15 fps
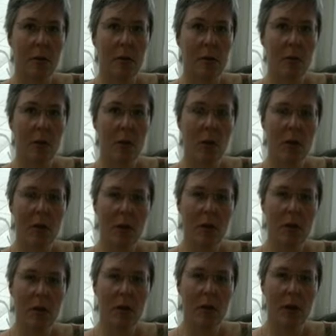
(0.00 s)
but without
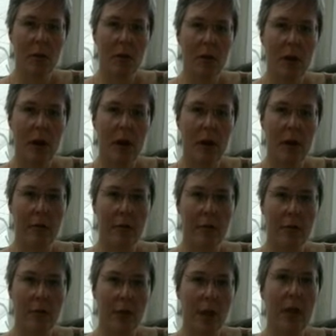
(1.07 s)
losing track of the
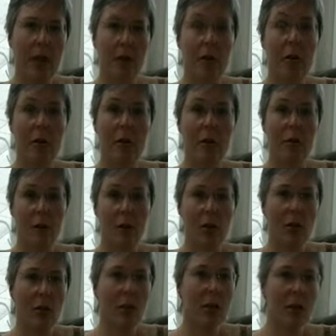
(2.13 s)
great art that we're
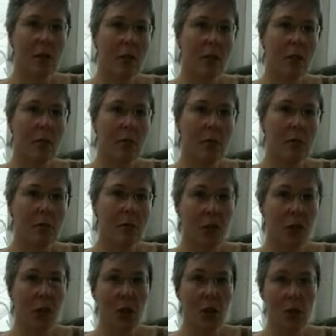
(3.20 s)
trying to
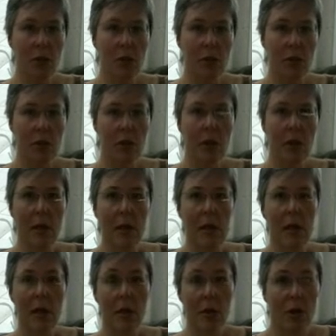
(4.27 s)
produce
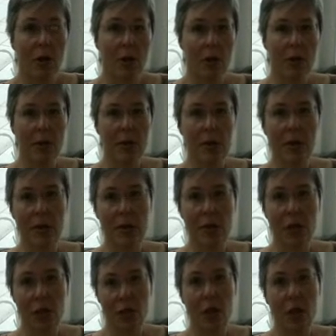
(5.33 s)
and look after and
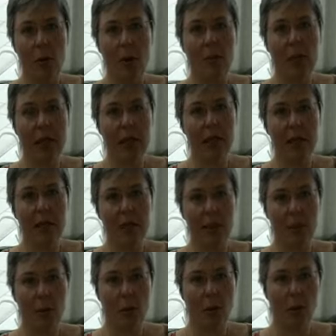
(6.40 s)
show and make
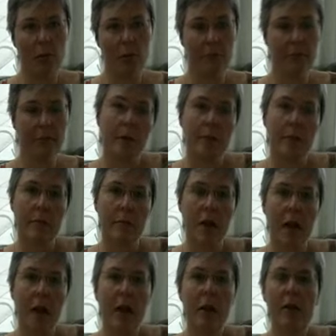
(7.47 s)
accessible.
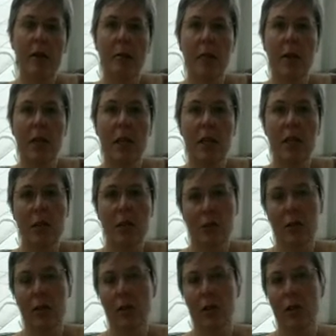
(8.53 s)
I think we need to look
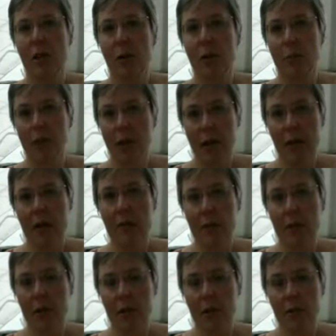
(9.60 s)
at the term
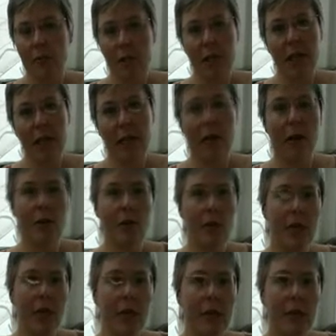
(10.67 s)
relevance really
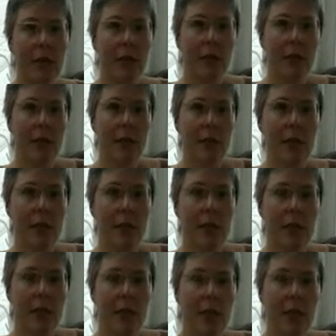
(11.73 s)
closely. It's a